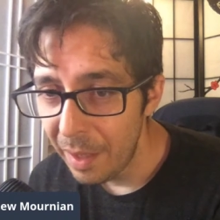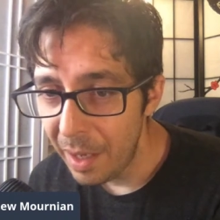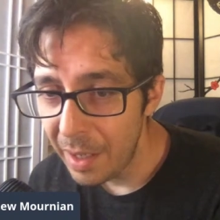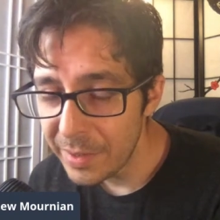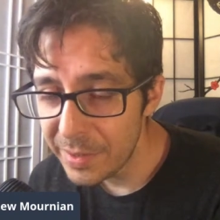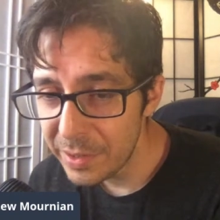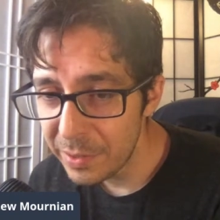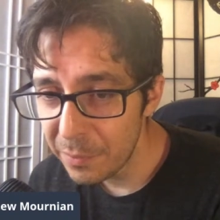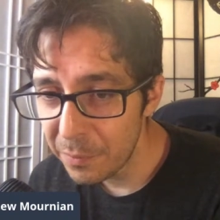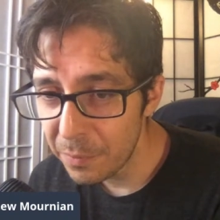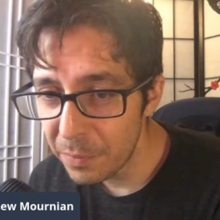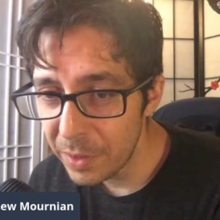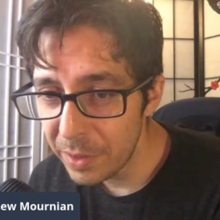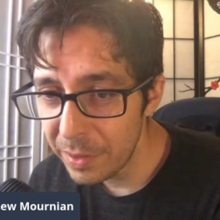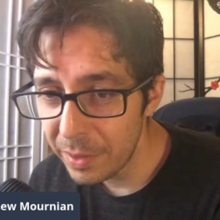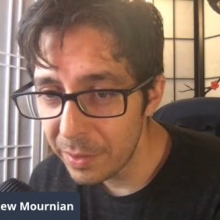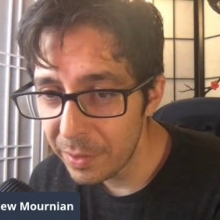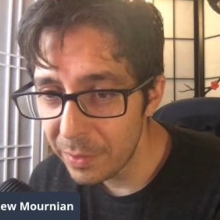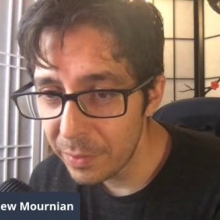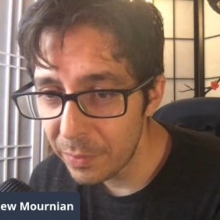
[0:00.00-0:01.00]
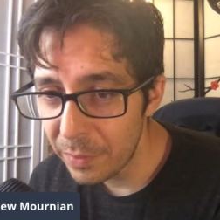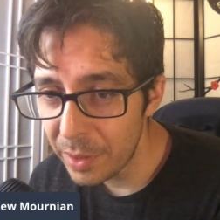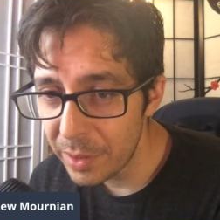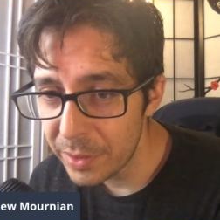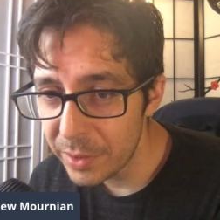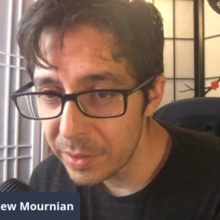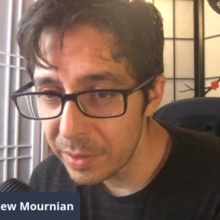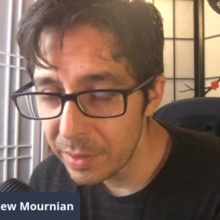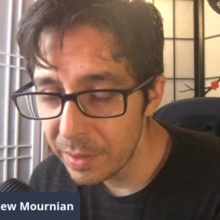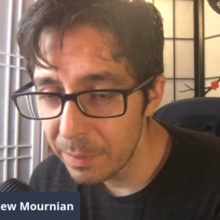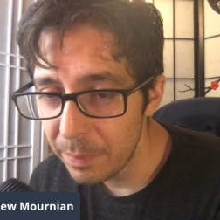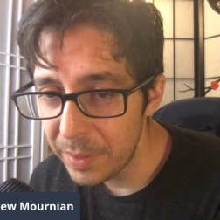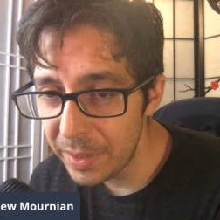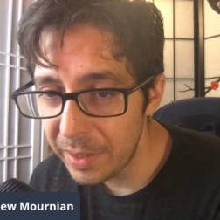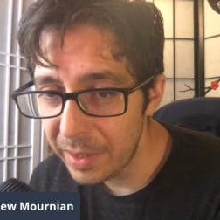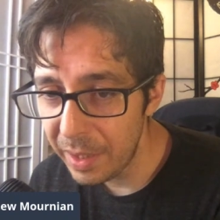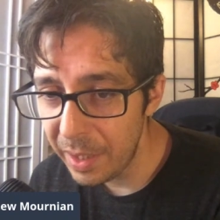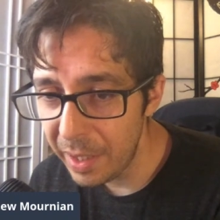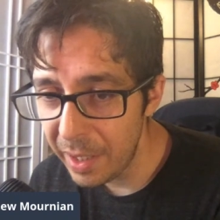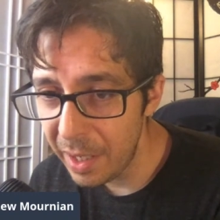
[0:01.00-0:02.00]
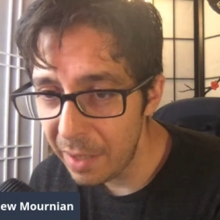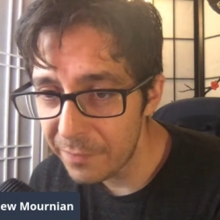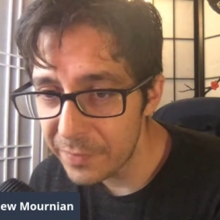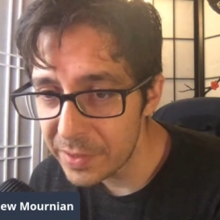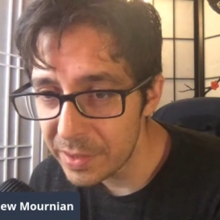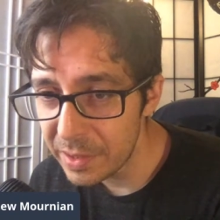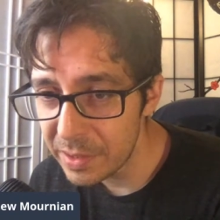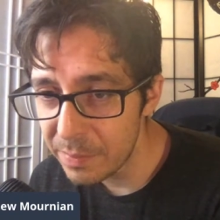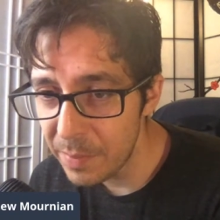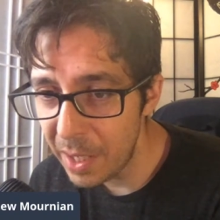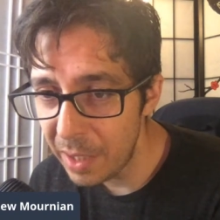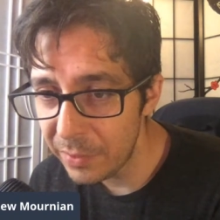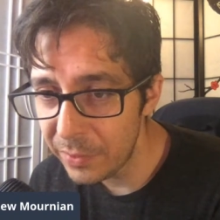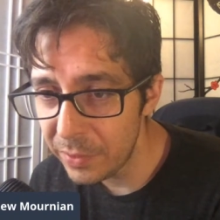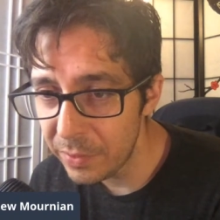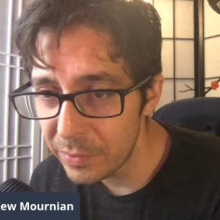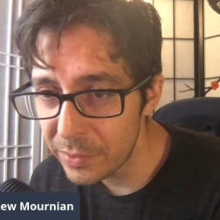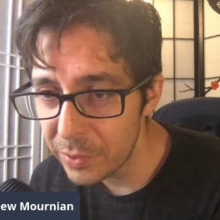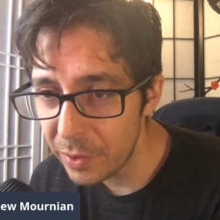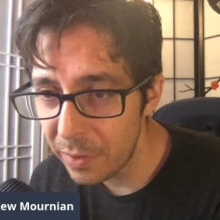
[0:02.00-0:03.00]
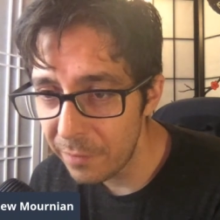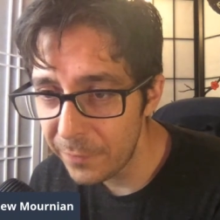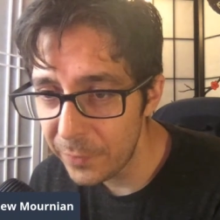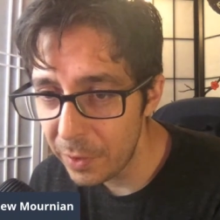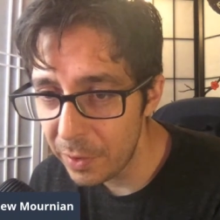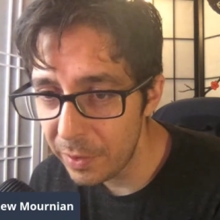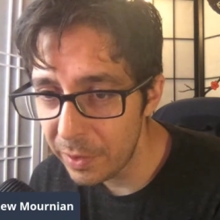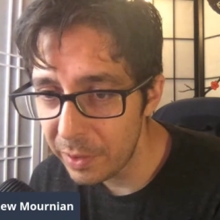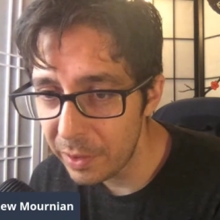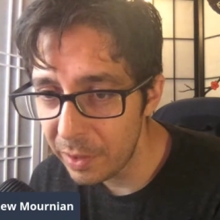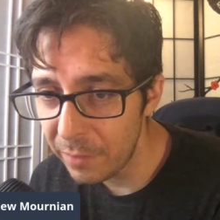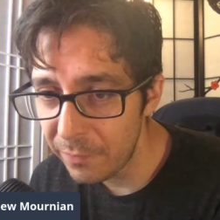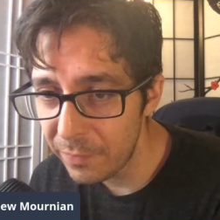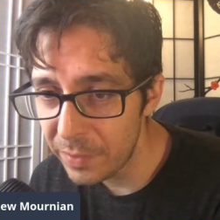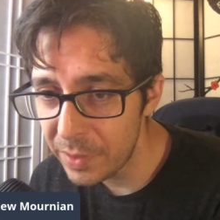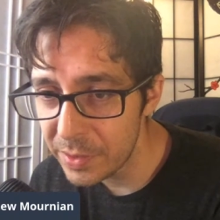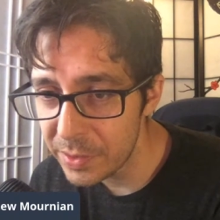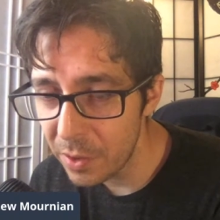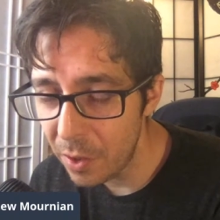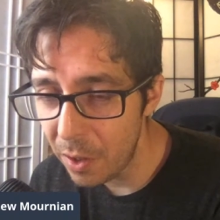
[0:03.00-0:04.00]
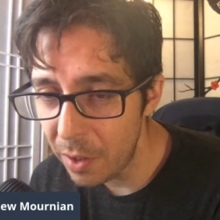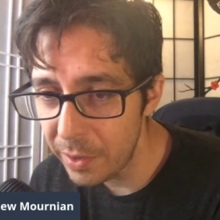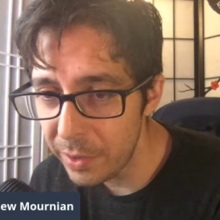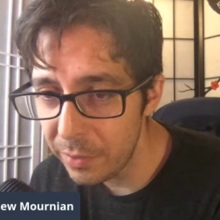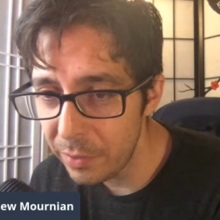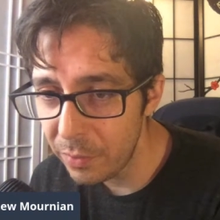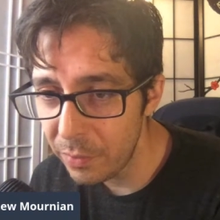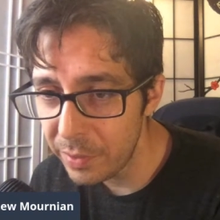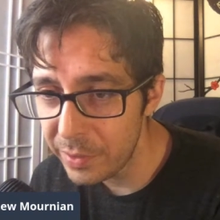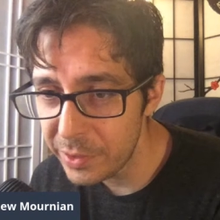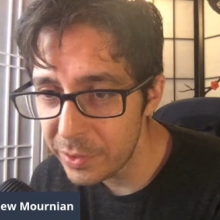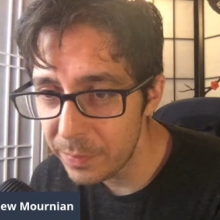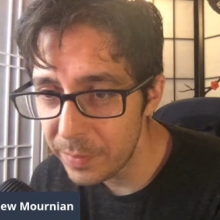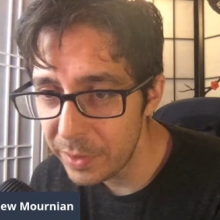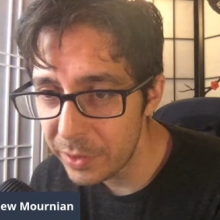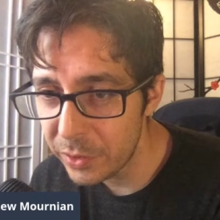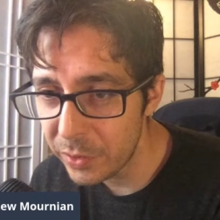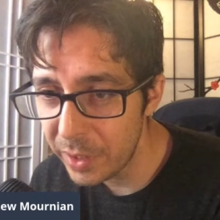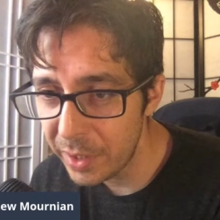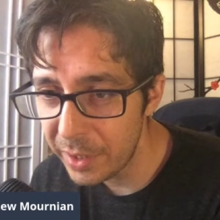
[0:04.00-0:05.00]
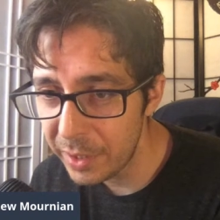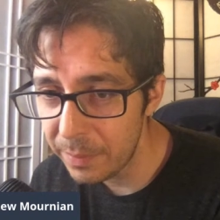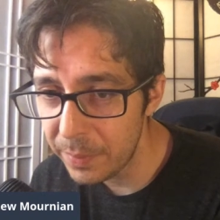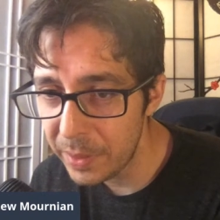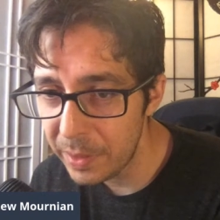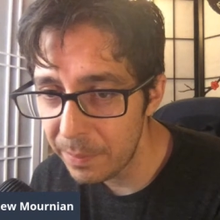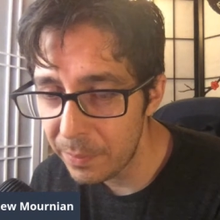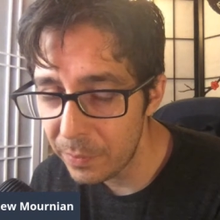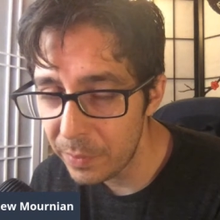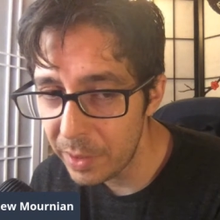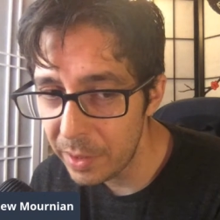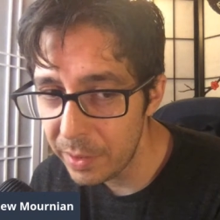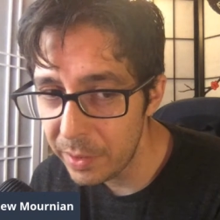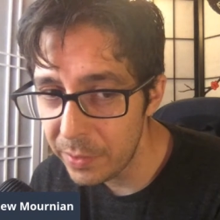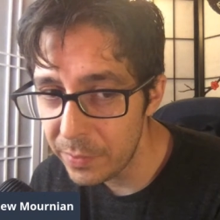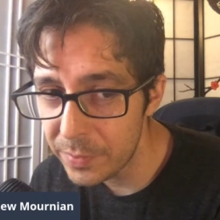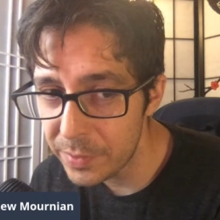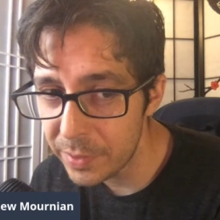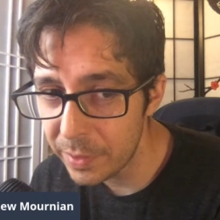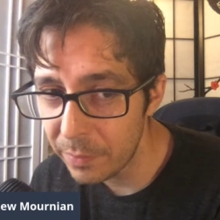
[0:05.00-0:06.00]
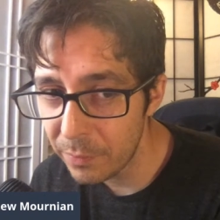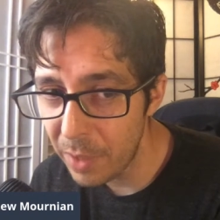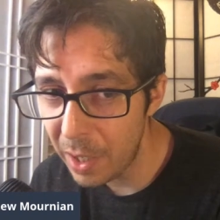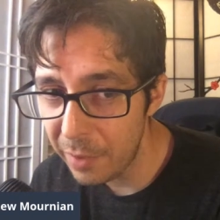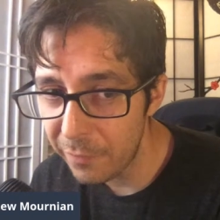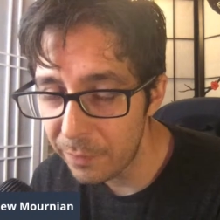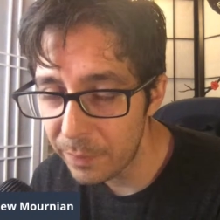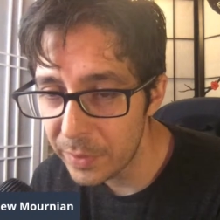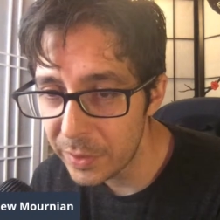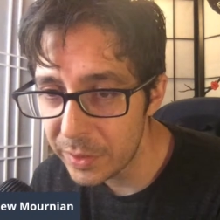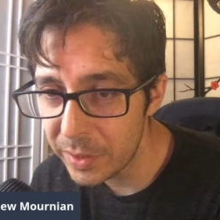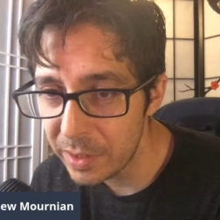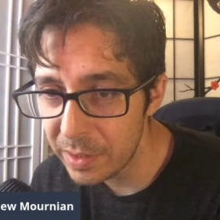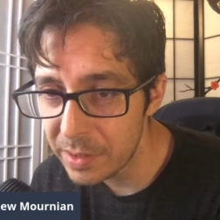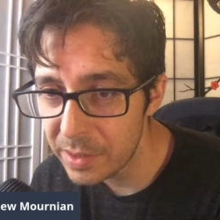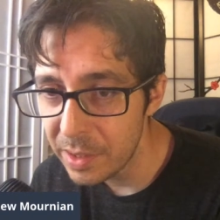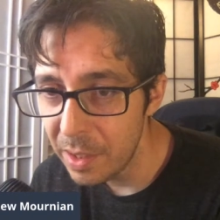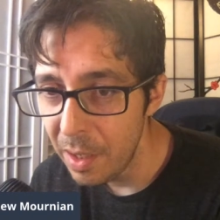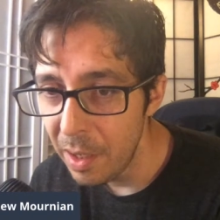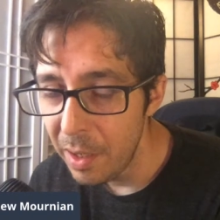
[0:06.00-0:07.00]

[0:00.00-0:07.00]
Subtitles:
I see a really good question. BKF says, Matthew, sorry if you already covered this. Are you going to be training people in using Rife machines?